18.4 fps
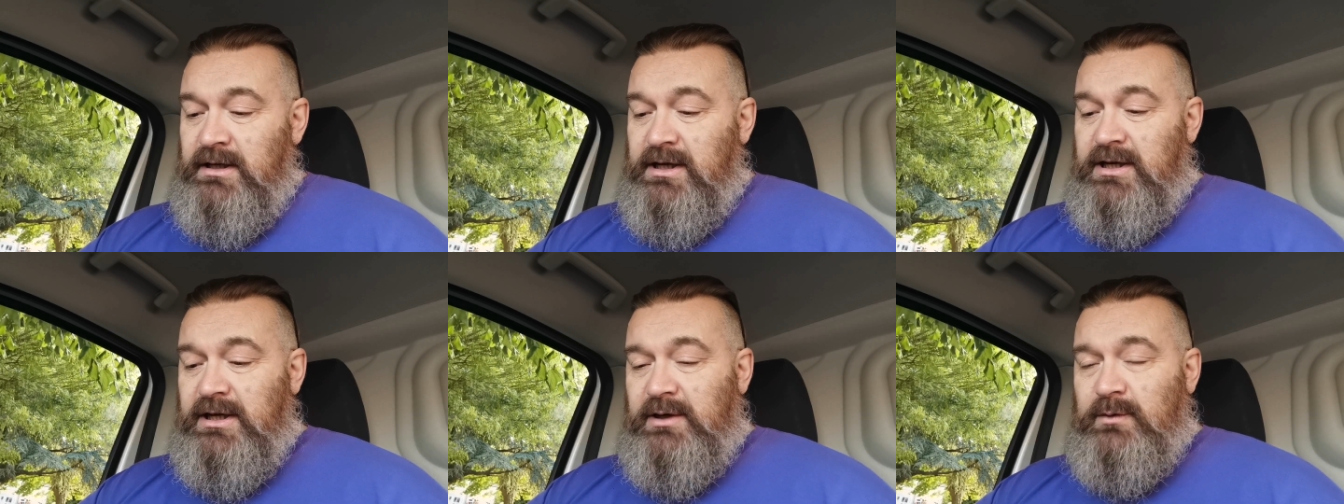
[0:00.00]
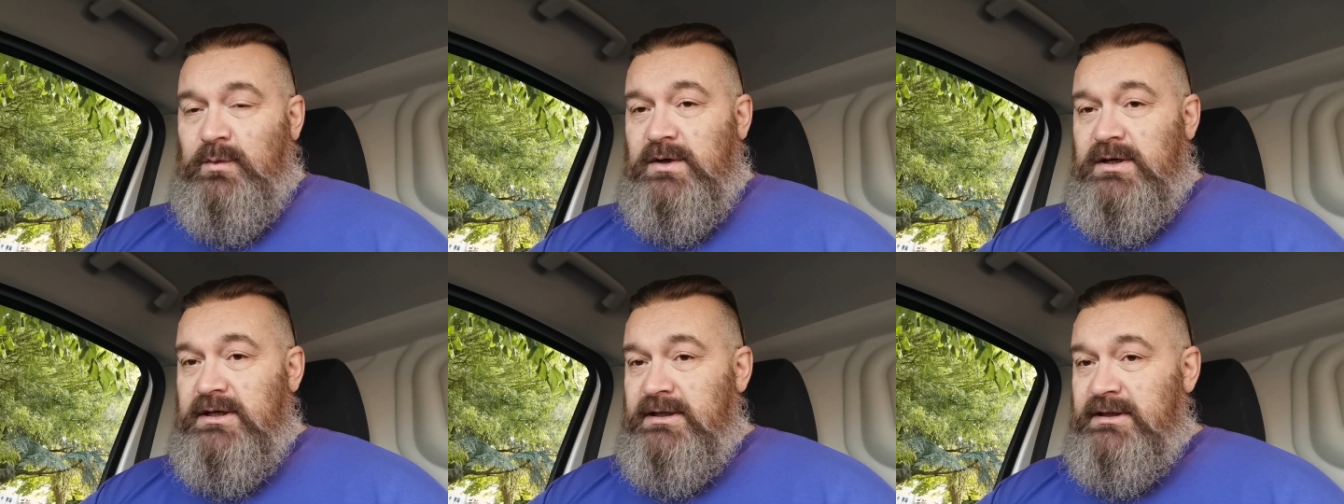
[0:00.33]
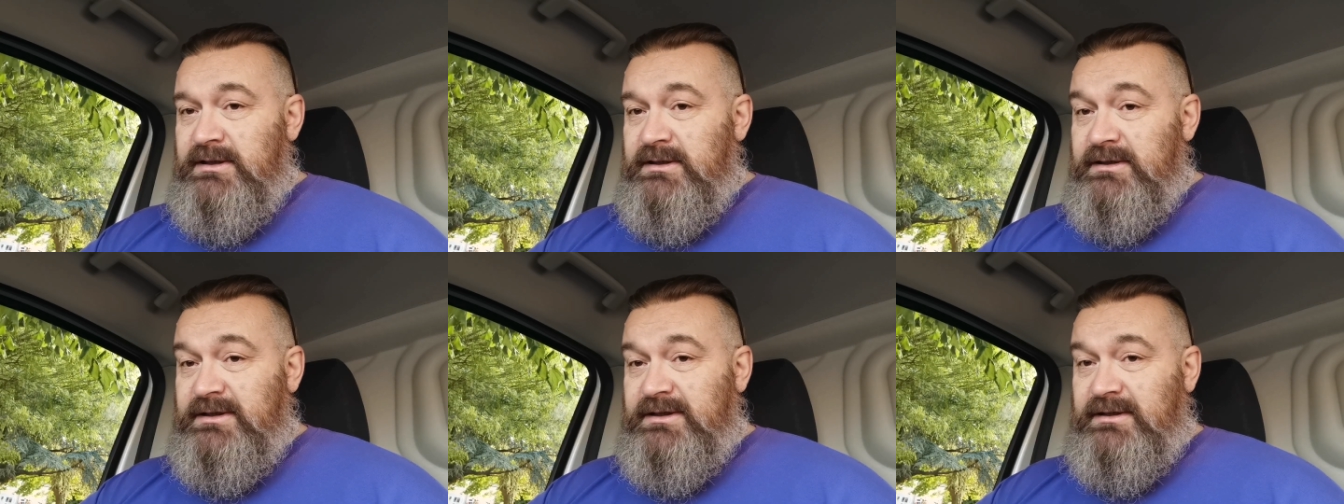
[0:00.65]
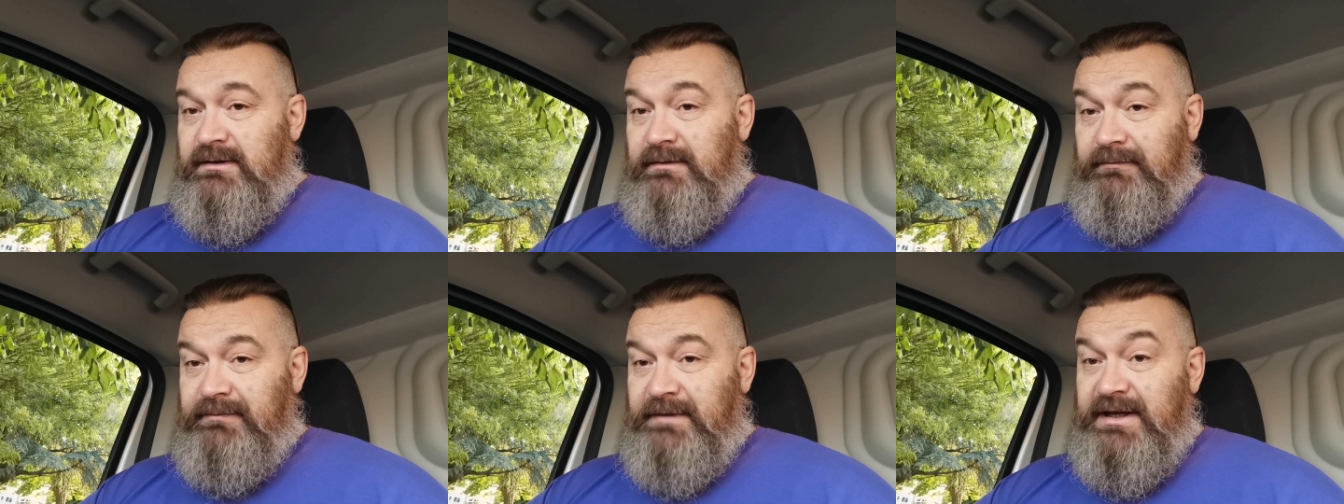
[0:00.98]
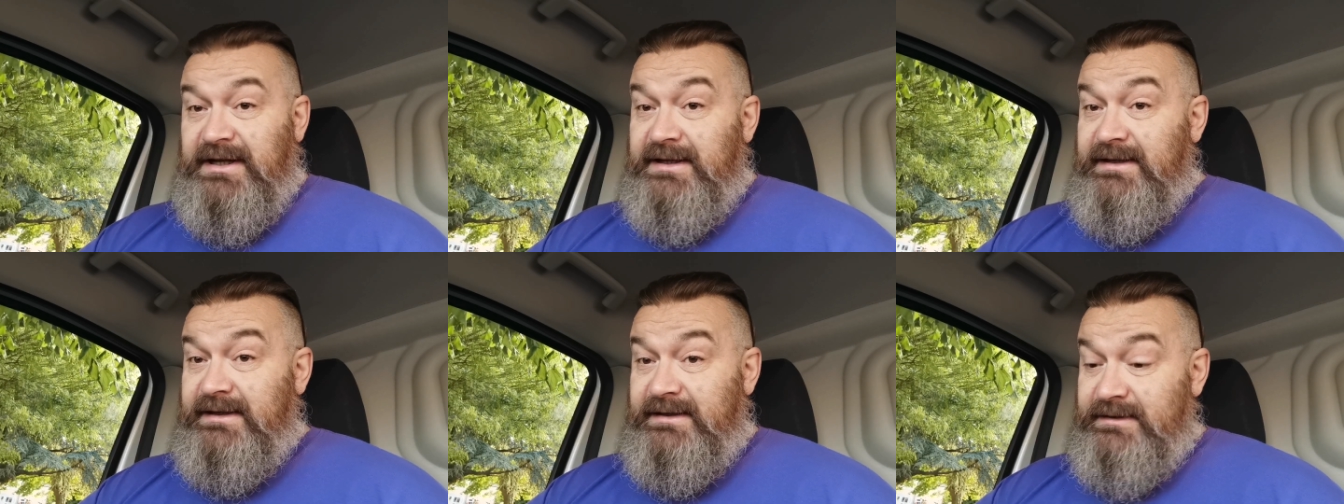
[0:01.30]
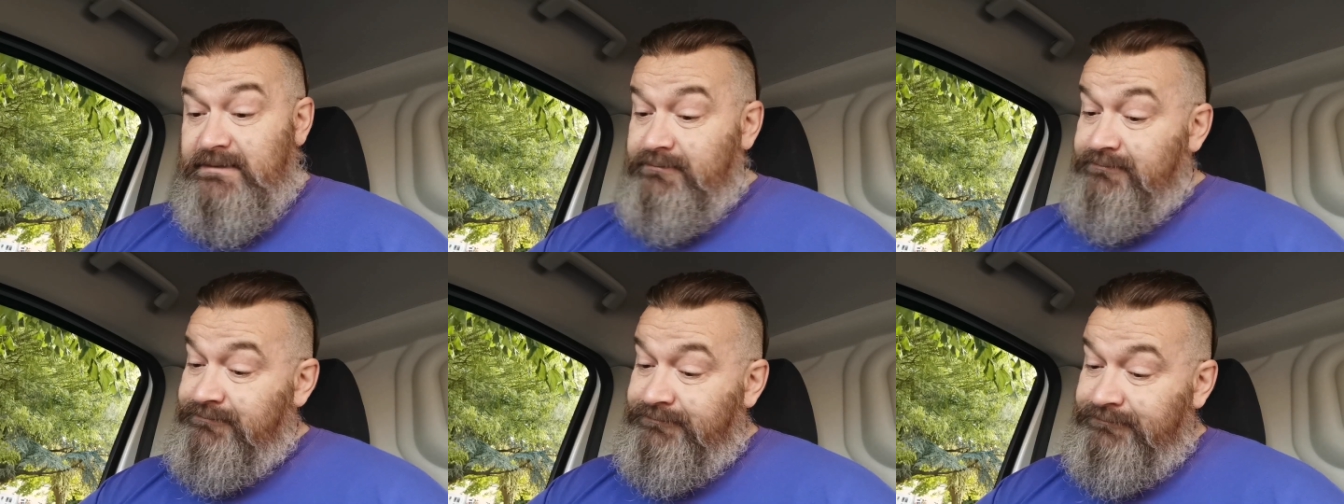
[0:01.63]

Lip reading: Keywords, need.